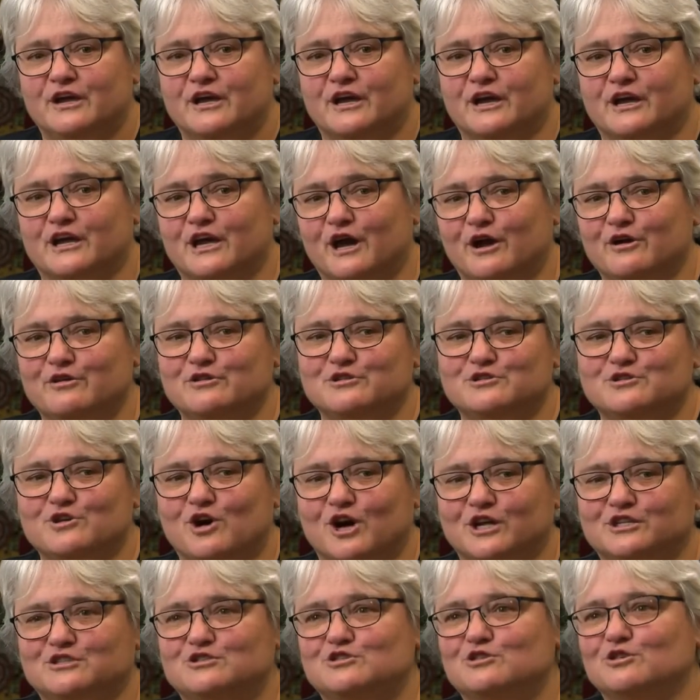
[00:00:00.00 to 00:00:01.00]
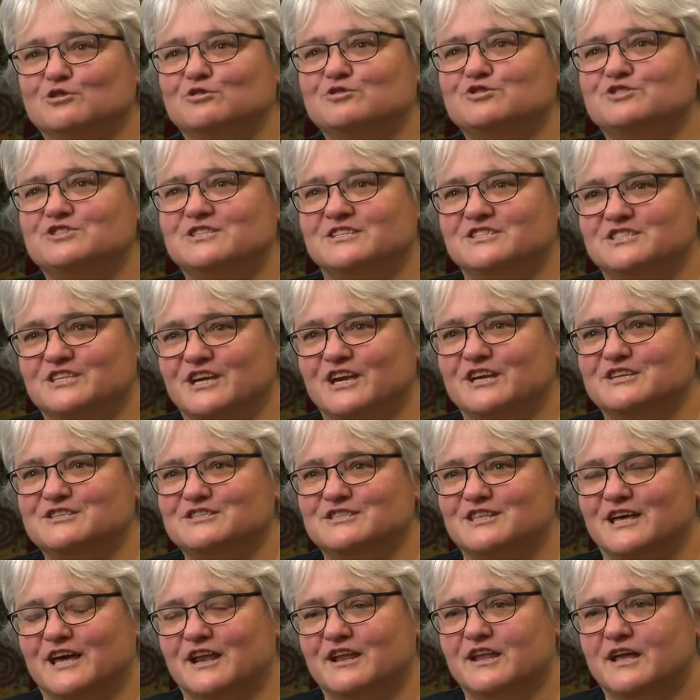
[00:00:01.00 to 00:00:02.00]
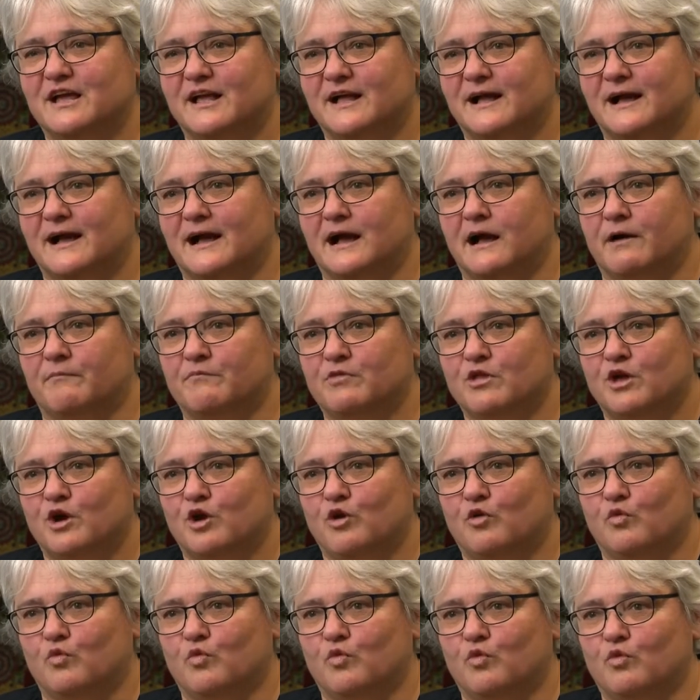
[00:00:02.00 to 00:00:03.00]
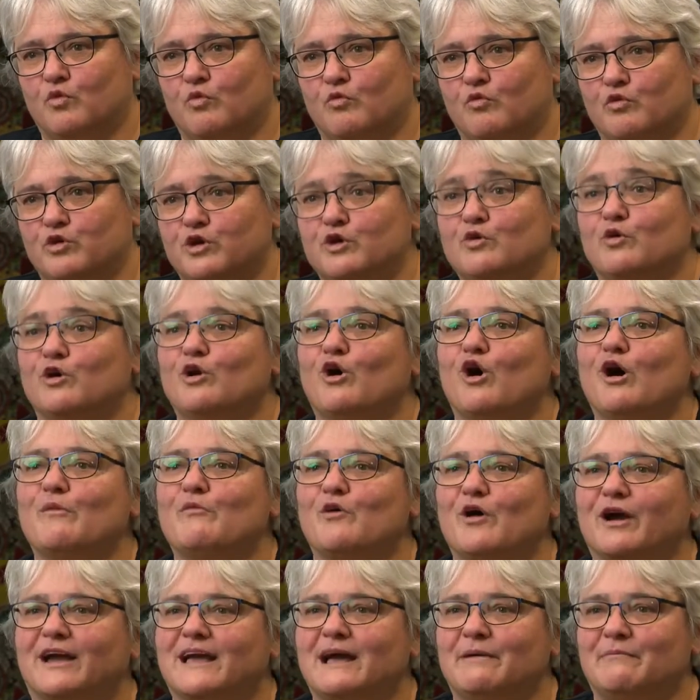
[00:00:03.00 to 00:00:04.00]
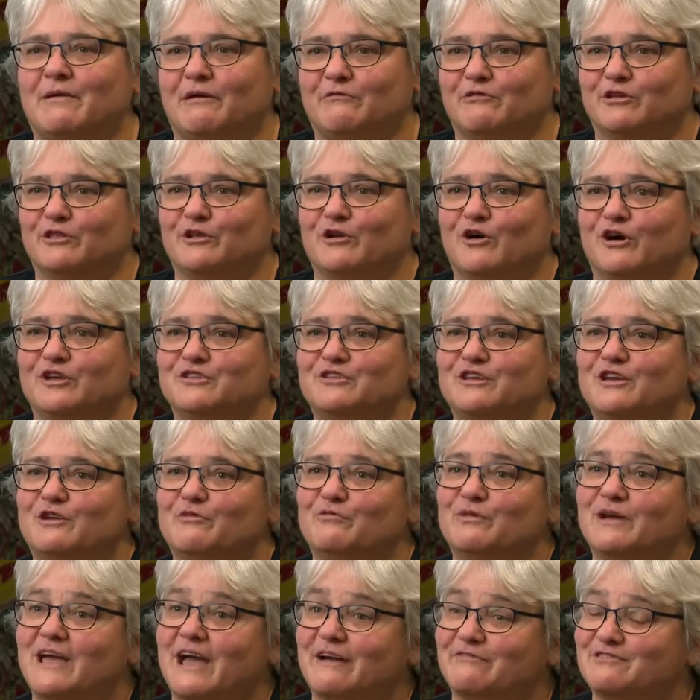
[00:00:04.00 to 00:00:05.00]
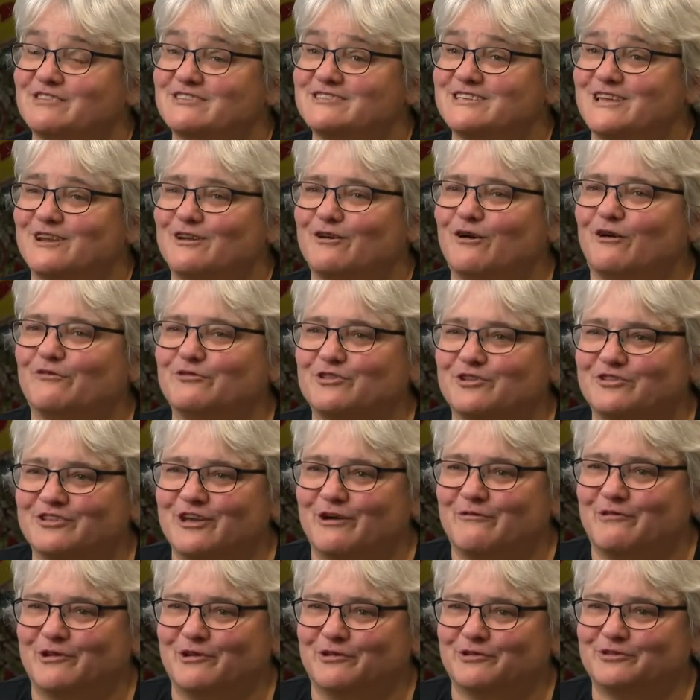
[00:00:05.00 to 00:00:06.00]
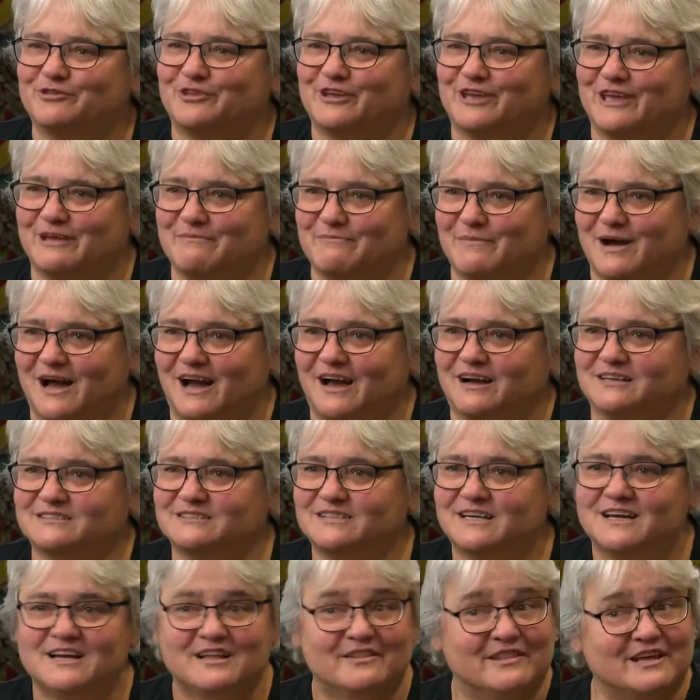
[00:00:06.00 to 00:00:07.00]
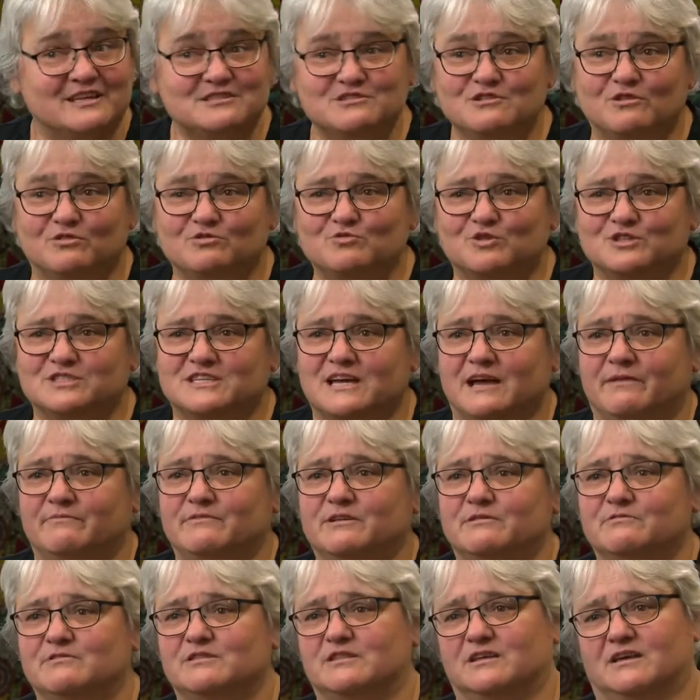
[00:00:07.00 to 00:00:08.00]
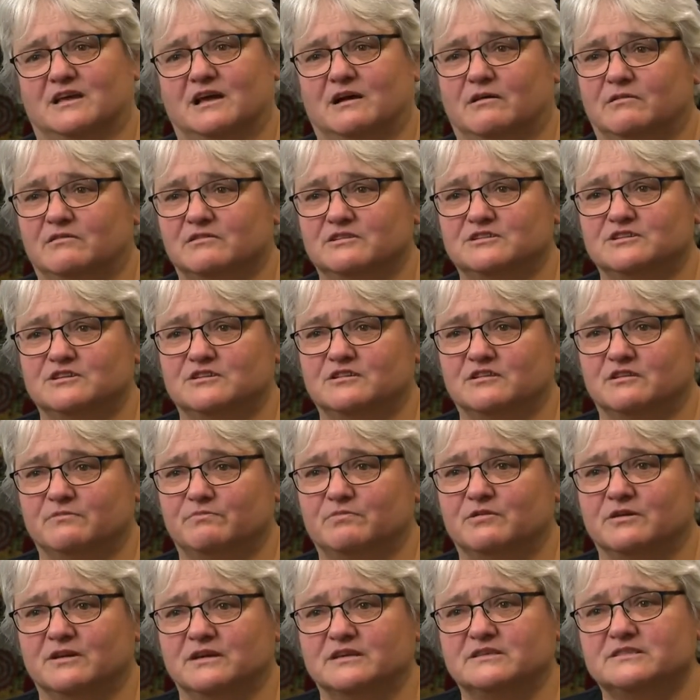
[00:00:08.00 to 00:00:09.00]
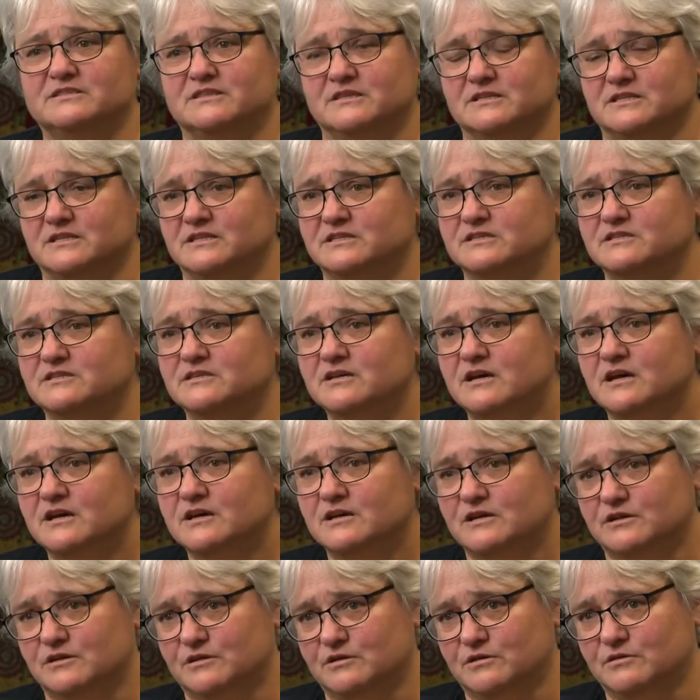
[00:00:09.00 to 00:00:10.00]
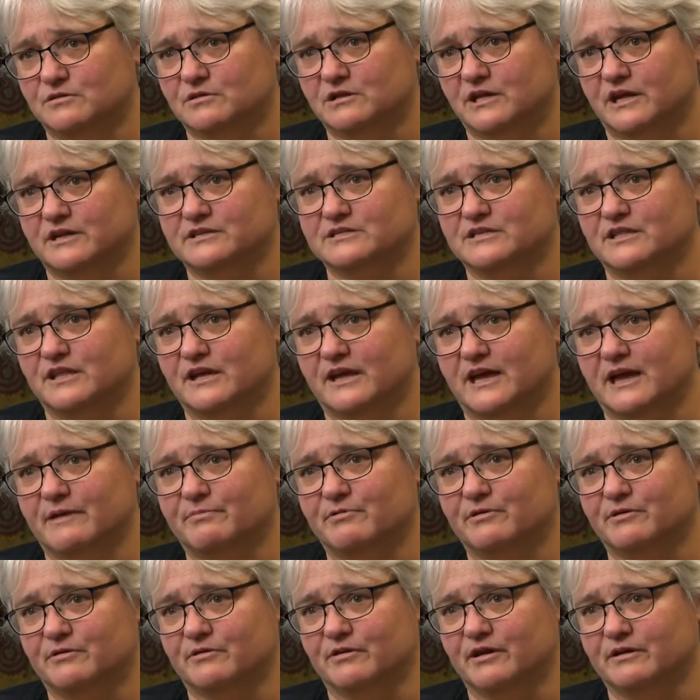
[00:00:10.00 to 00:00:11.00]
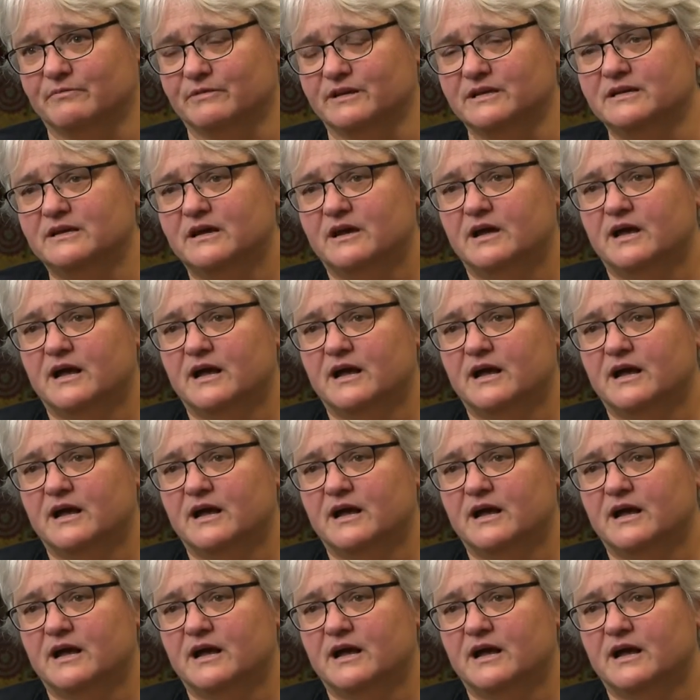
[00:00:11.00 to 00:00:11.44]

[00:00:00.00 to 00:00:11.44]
A co-design still suggests that you and I might come up with an idea and we have to send it off to someone else to get marked. That's not what's happening with the Coalition of the Peaks and this new Closing the Gap agreement.